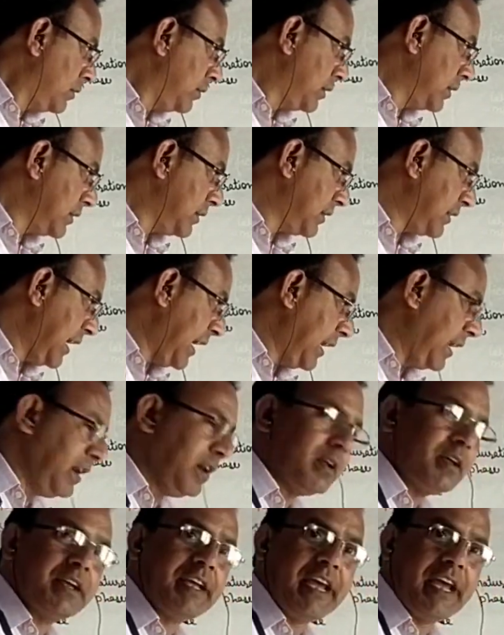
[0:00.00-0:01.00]
the
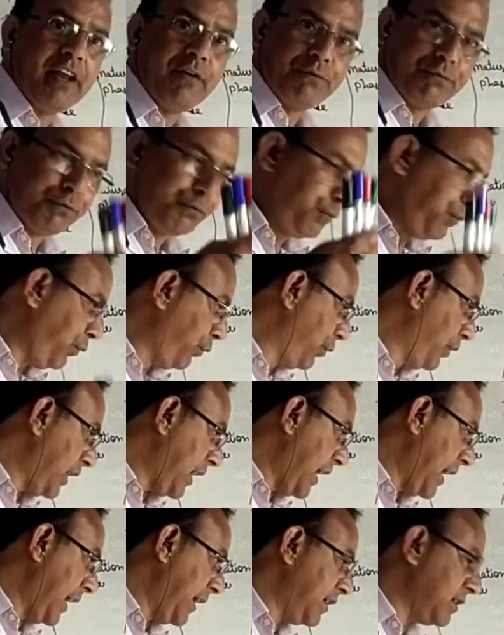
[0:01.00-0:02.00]
cell gain food
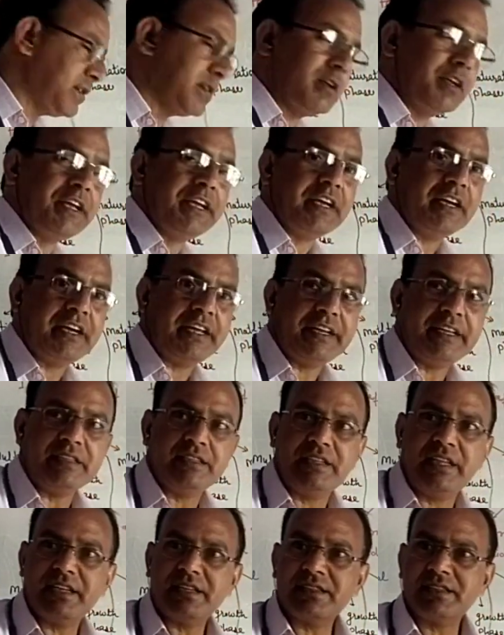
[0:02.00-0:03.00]
and
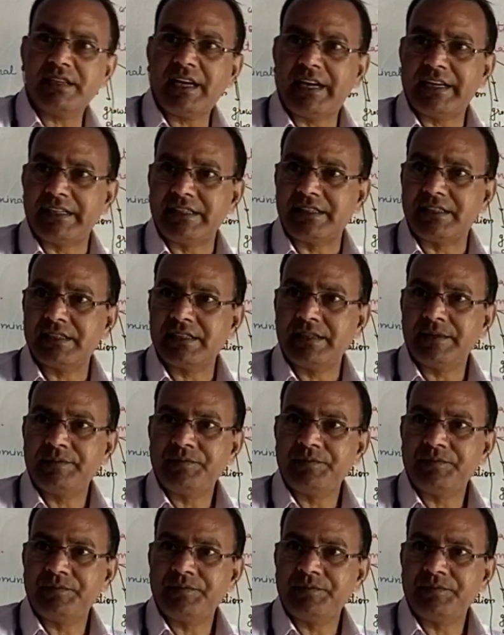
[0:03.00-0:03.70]
increase their size.